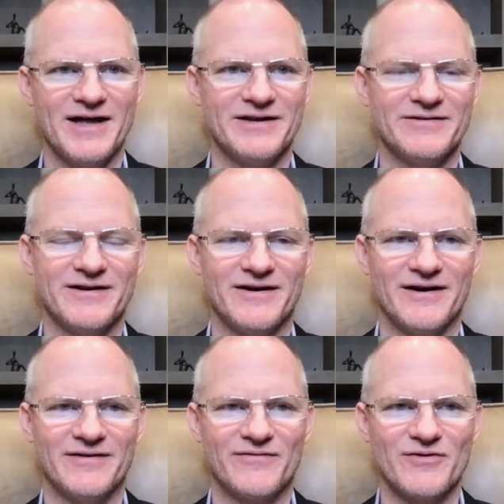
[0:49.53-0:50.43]
and
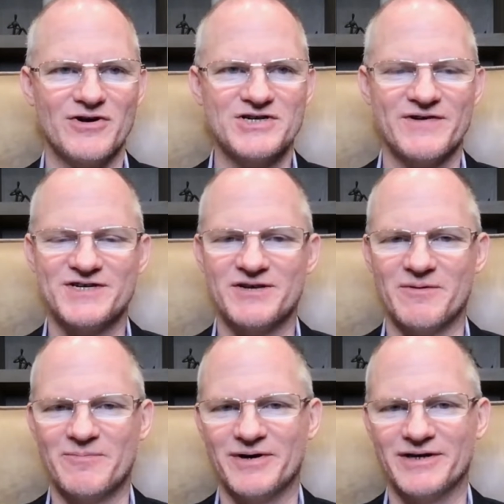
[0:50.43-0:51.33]
uh, for those of us that
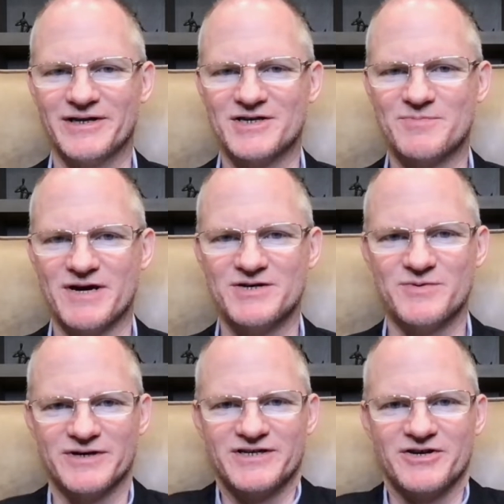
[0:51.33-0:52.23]
have been building in the space,
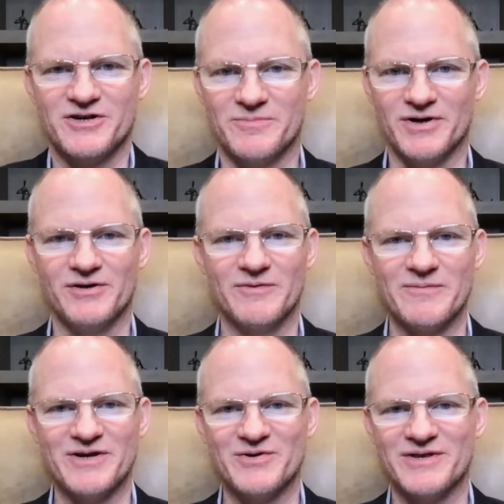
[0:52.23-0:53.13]
we continue to build. We've
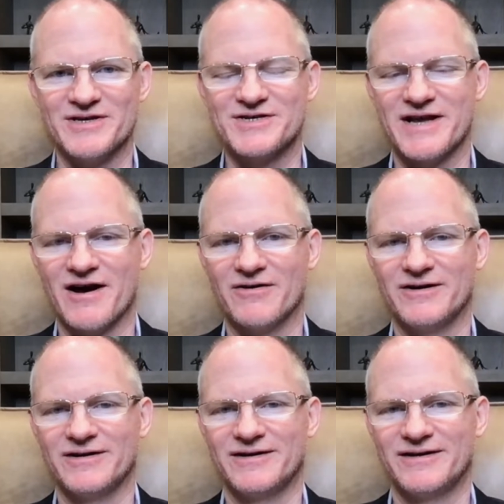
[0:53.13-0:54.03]
been doing this now,
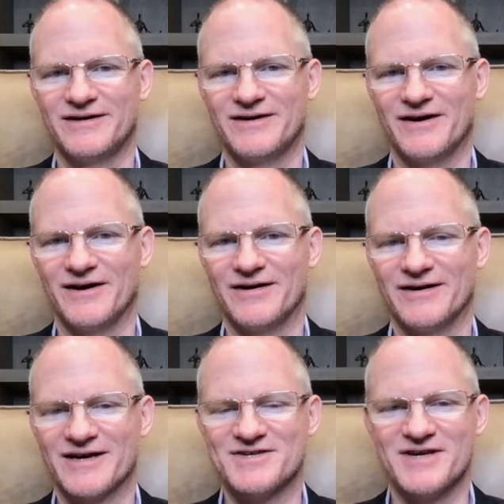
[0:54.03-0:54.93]
uh,
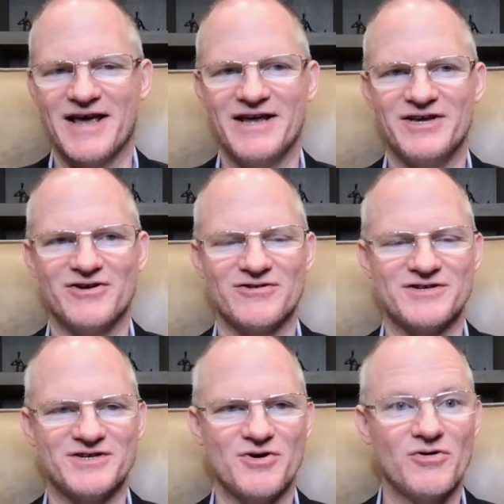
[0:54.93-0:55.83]
I guess, eight
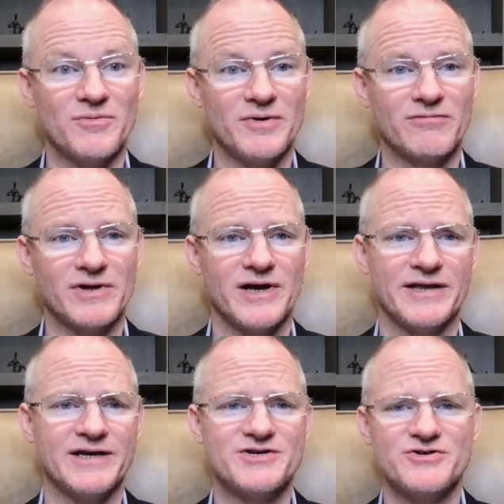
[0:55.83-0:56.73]
years in total, but really
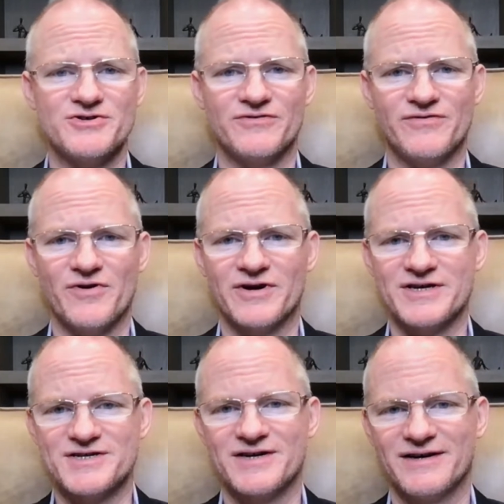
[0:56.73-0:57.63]
on the institutional
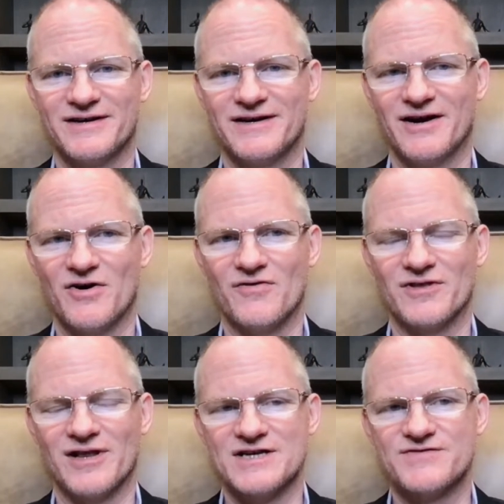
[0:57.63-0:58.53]
focus uh, over
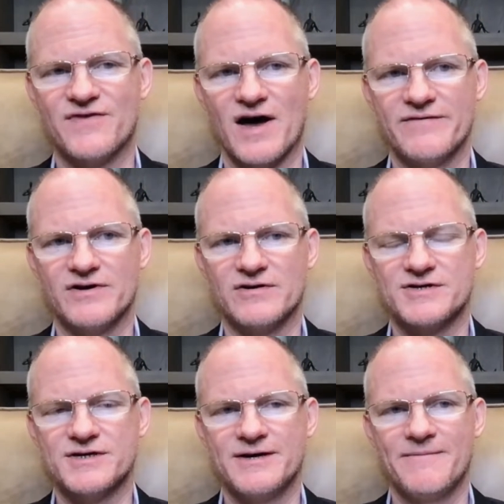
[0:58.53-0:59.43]
the last five
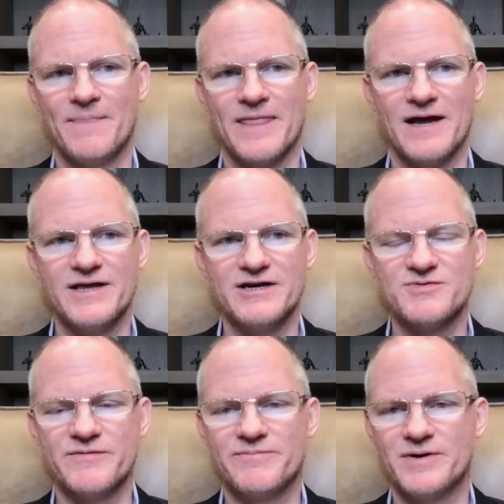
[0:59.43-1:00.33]
years. And I think as
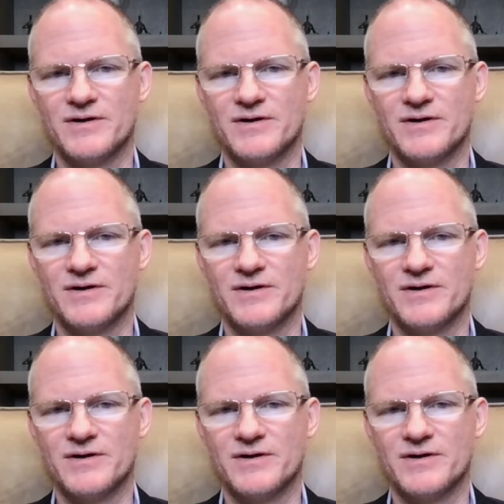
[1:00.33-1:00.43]
we've